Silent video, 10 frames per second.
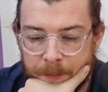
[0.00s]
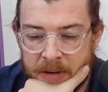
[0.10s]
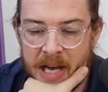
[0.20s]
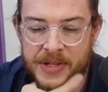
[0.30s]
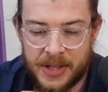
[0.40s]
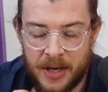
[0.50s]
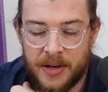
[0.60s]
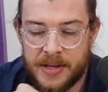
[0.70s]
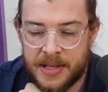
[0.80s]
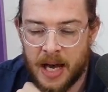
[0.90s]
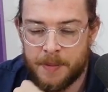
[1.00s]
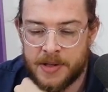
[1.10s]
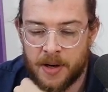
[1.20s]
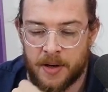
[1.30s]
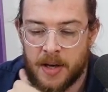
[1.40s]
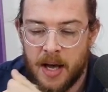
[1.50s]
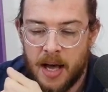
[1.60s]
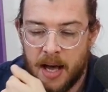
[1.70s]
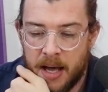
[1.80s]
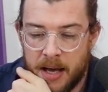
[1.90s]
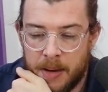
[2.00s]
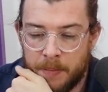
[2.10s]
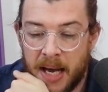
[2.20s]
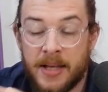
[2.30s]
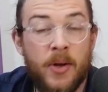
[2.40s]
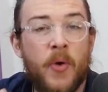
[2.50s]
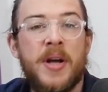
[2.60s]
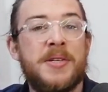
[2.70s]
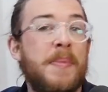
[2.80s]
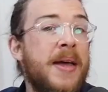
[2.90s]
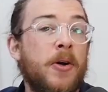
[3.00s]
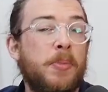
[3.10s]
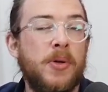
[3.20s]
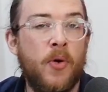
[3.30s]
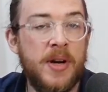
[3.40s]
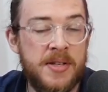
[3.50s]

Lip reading: is delighted it's a happy tart. And Laura is made up. Laura is